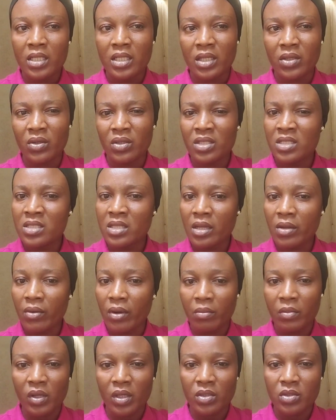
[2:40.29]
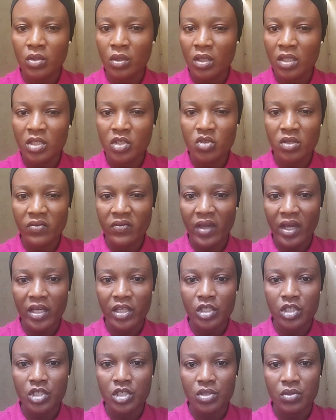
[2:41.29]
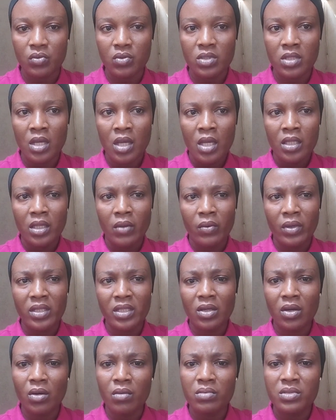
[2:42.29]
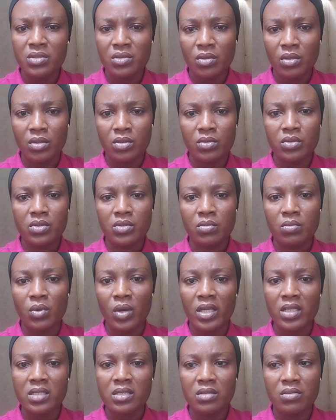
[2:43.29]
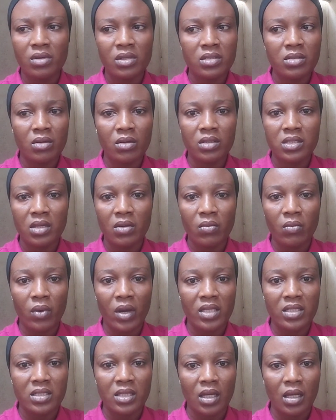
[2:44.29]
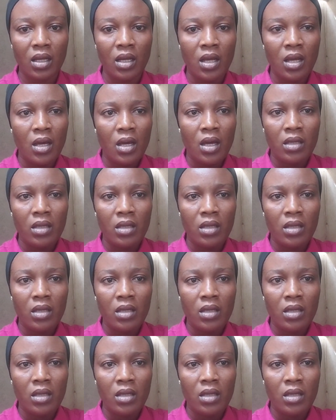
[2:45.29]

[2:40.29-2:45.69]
Then on Instagram, you're talking trivial issues. Then when it comes to your YouTube, you're a serious content writer.